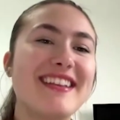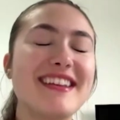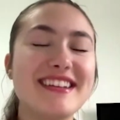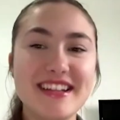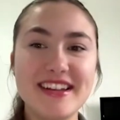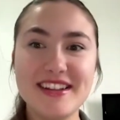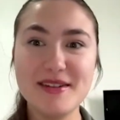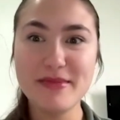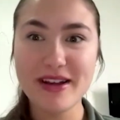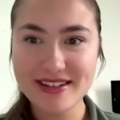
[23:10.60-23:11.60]
listen, the
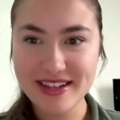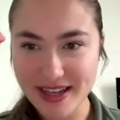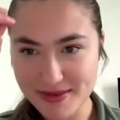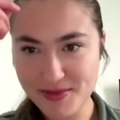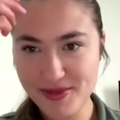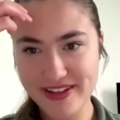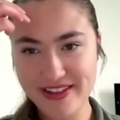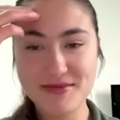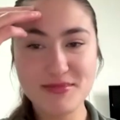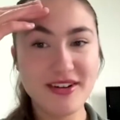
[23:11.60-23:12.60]
amount of times I'm
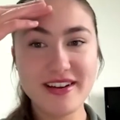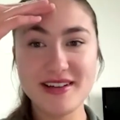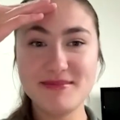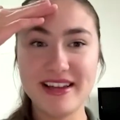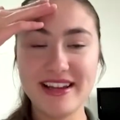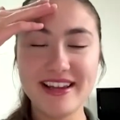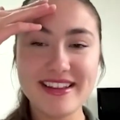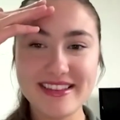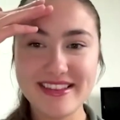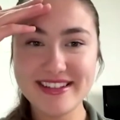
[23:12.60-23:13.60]
reading this book and I'm
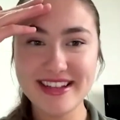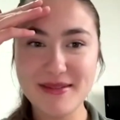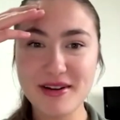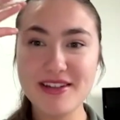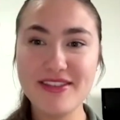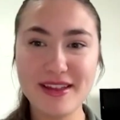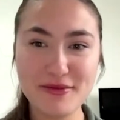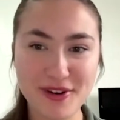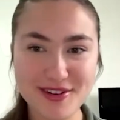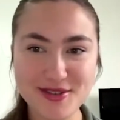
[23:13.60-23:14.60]
like, I'm not even
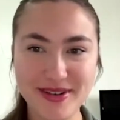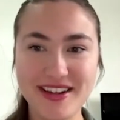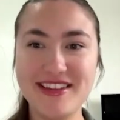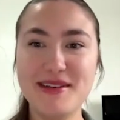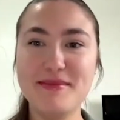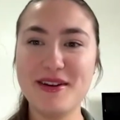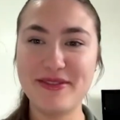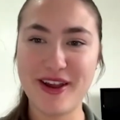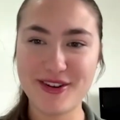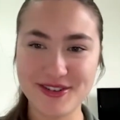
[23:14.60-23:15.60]
that far into it, and the amount
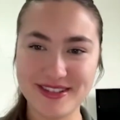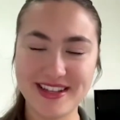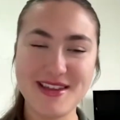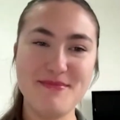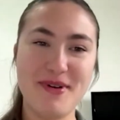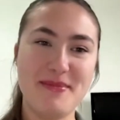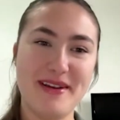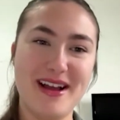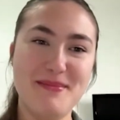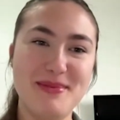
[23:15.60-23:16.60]
of characters that keep
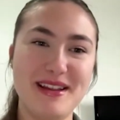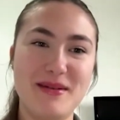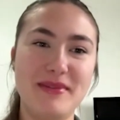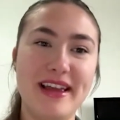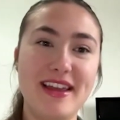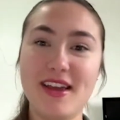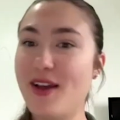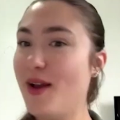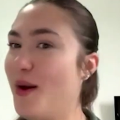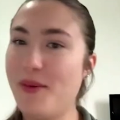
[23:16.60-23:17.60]
popping up, but then I'm like,
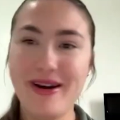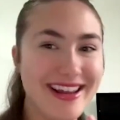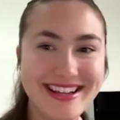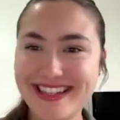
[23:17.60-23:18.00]
wait a